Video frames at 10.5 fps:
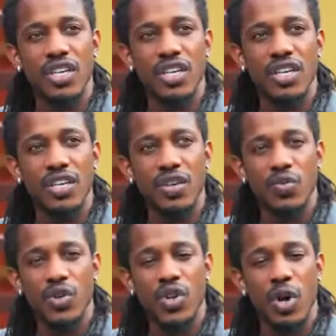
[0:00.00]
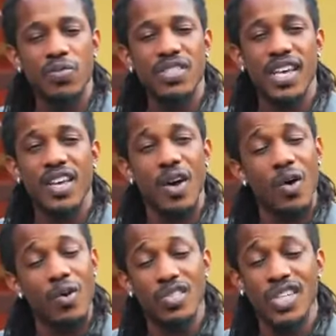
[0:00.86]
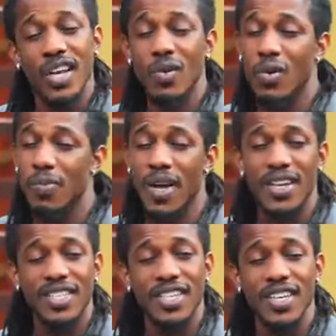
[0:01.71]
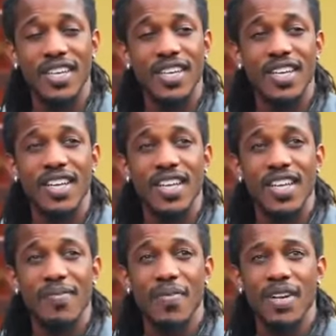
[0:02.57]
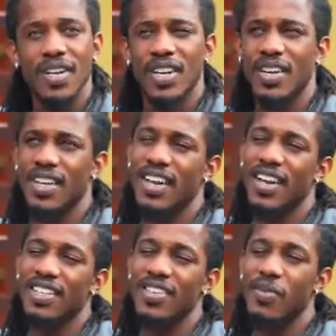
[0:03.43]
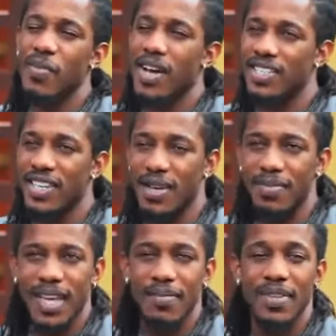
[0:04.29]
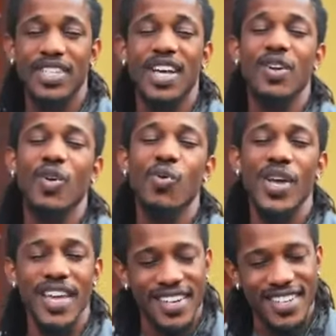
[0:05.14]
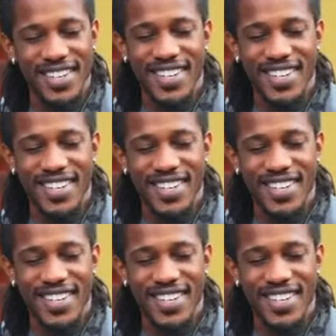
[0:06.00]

G would come say, yo, Jano Mashi not even Marshall them time, John Wayne.